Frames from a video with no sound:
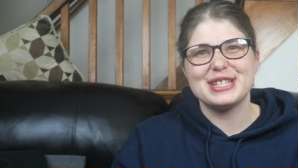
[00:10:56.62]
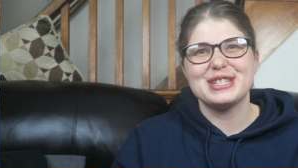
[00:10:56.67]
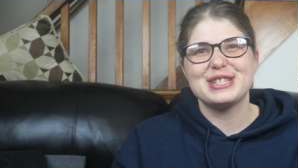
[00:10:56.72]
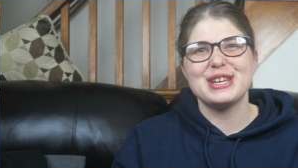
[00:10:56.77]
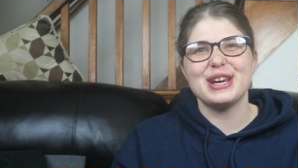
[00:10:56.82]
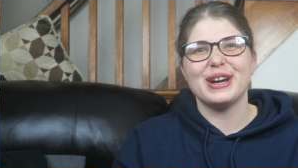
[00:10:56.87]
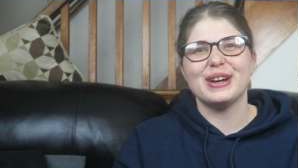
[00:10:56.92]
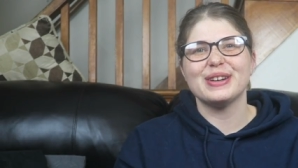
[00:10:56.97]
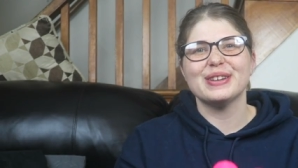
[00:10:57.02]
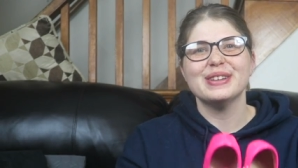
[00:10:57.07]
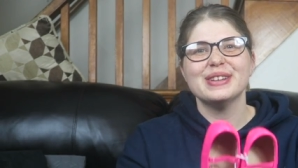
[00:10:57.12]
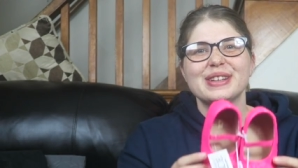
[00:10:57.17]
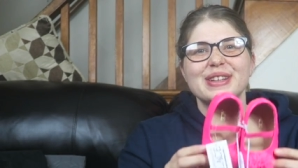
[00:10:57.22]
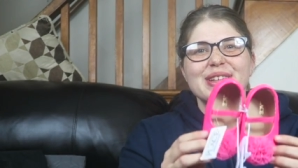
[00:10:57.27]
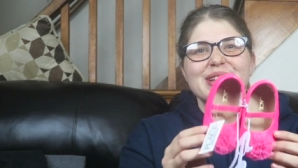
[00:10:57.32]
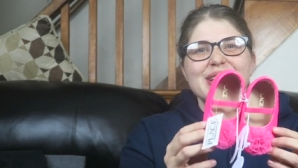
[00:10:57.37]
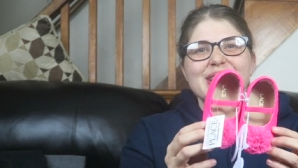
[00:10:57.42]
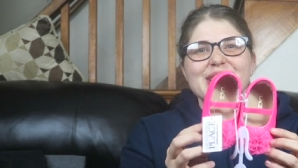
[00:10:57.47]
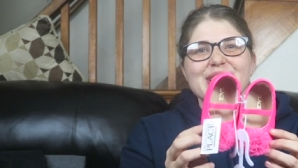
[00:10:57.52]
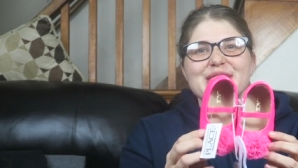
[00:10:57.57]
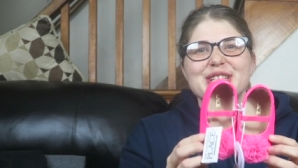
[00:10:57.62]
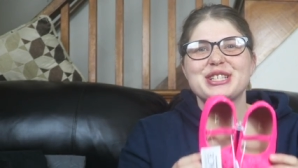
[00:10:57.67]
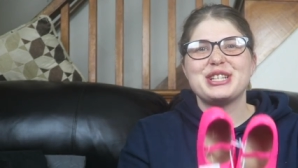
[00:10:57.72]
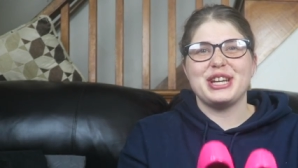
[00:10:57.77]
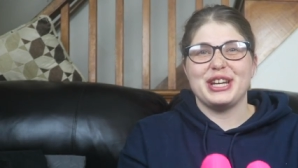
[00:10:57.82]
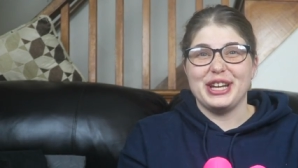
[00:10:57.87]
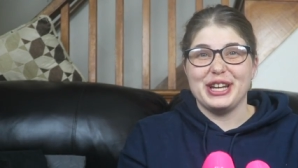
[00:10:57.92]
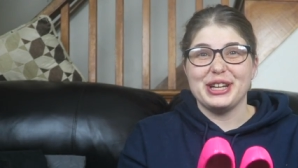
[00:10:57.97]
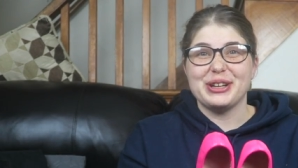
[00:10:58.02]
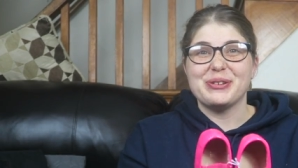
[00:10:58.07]
so
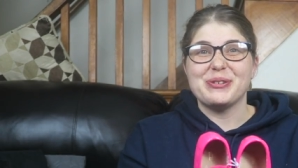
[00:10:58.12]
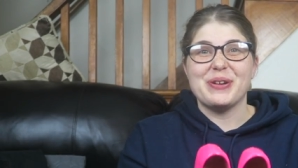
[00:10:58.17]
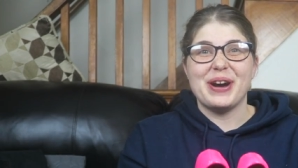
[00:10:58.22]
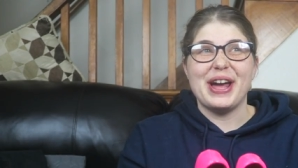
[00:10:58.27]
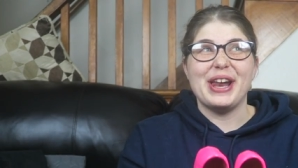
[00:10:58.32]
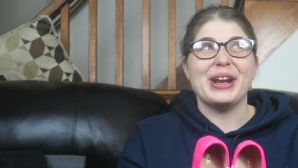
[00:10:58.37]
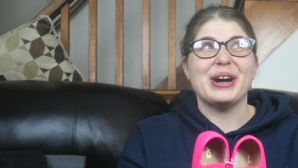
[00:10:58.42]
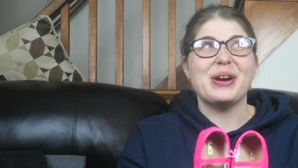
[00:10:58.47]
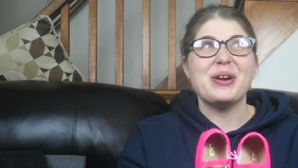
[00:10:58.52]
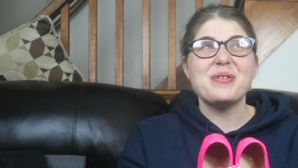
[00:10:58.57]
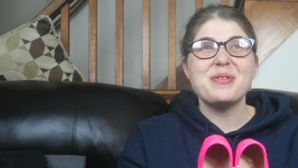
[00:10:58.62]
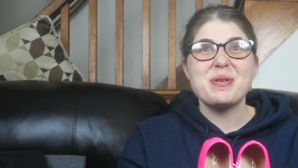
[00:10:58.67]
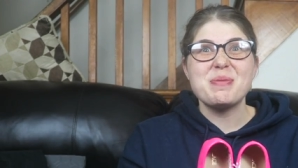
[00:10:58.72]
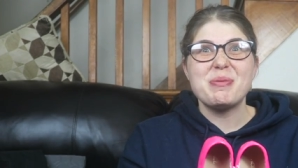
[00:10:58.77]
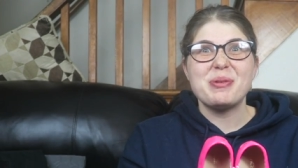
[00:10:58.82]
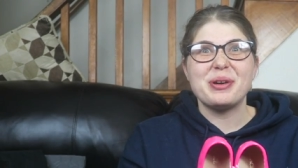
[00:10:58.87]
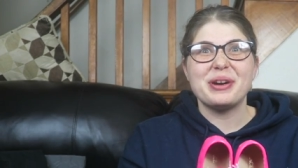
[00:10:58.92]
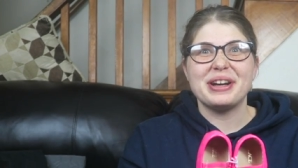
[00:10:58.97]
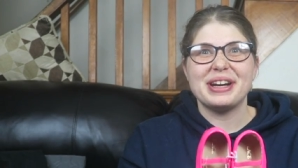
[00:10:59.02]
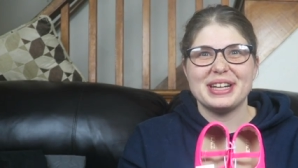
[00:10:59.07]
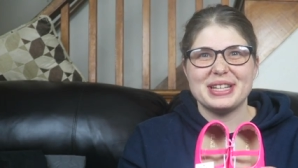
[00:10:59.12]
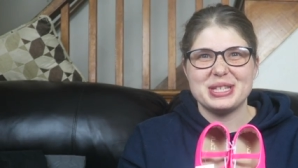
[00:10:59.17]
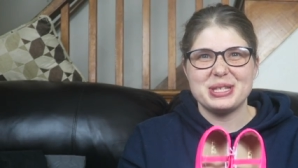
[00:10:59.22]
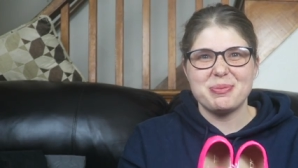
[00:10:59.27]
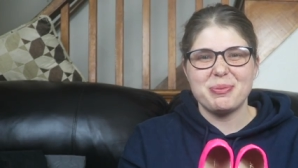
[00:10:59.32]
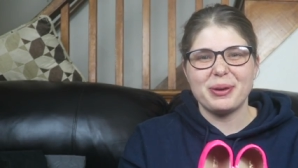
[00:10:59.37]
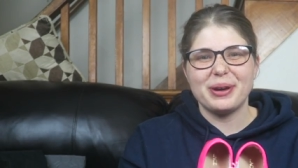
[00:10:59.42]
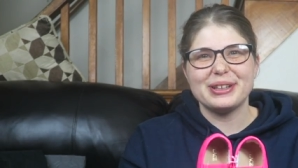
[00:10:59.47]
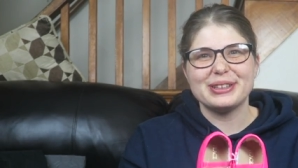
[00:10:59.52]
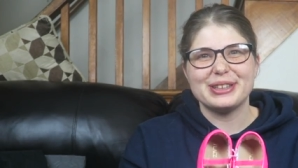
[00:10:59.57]
she went overboard and
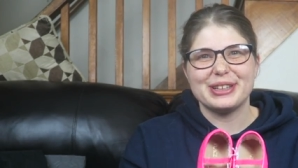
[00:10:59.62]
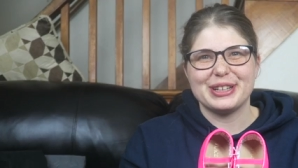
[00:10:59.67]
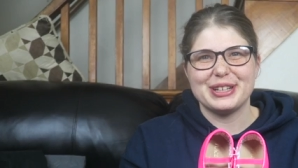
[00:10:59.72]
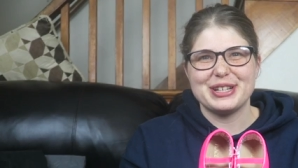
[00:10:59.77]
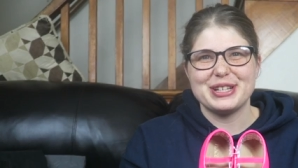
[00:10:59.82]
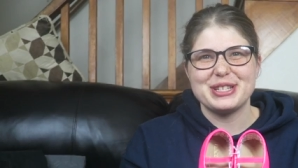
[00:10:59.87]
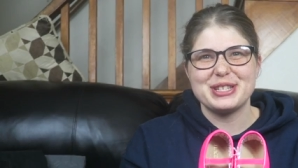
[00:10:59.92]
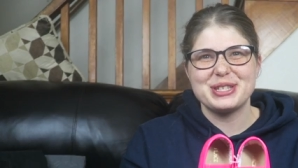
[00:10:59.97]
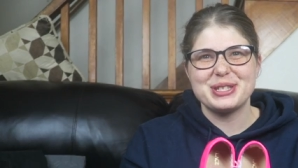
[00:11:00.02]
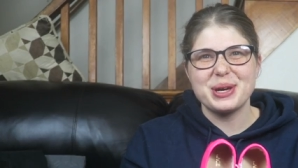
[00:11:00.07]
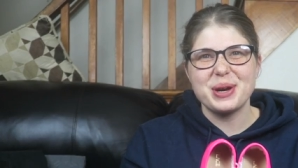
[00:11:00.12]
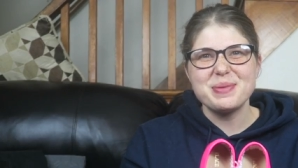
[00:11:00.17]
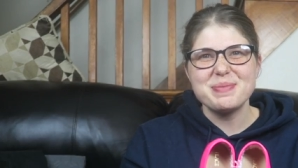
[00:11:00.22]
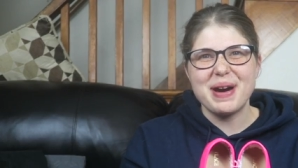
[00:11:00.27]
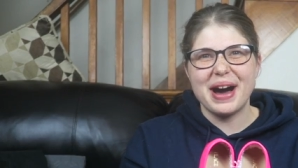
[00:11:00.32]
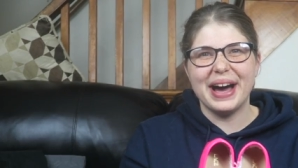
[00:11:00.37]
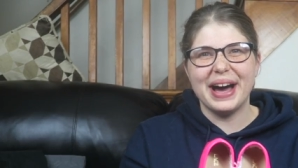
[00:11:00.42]
spoiled her so